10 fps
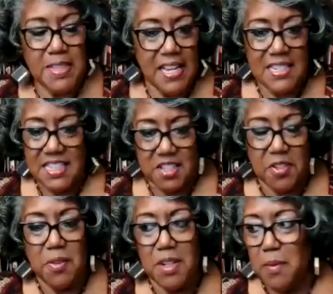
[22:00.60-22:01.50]
book they can just
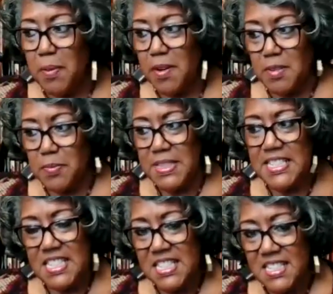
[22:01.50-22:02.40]
throw in their purse, but
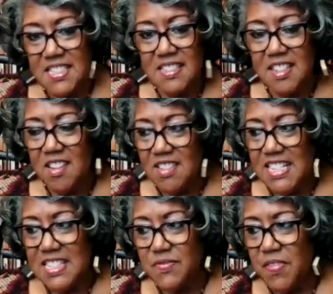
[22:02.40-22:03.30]
this is,
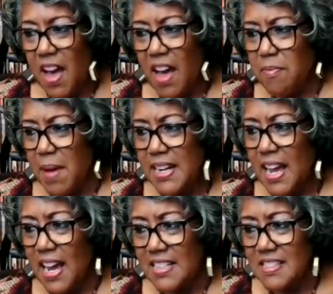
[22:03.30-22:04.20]
it's 5 by
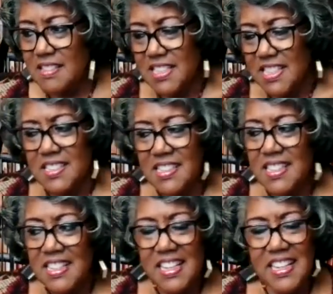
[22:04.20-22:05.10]
9, so it can
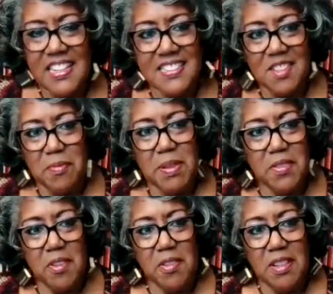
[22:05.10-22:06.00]
still be
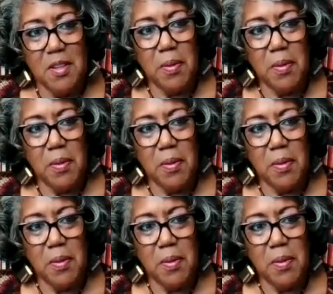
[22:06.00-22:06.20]
thrown